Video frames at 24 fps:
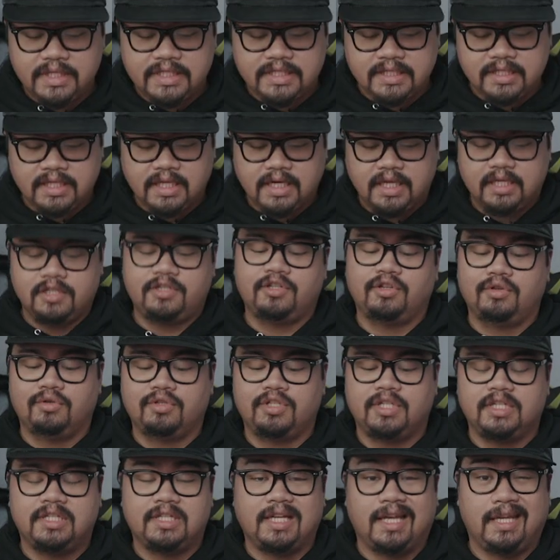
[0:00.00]
reason that I
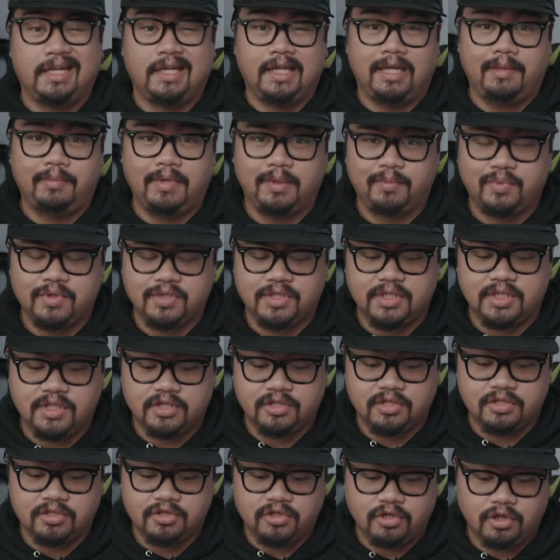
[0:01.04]
chose the dynamic
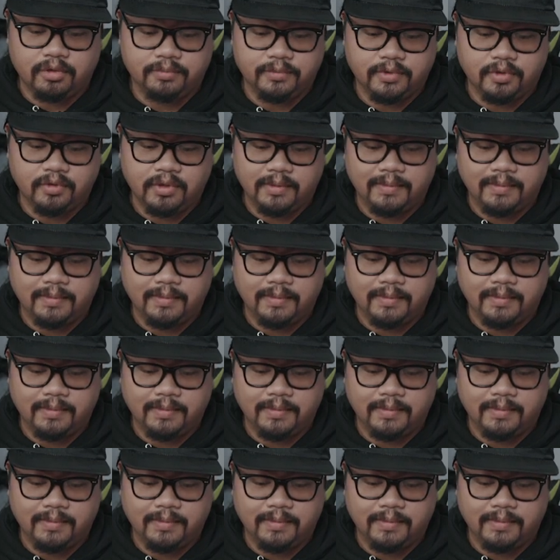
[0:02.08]
precision sculptor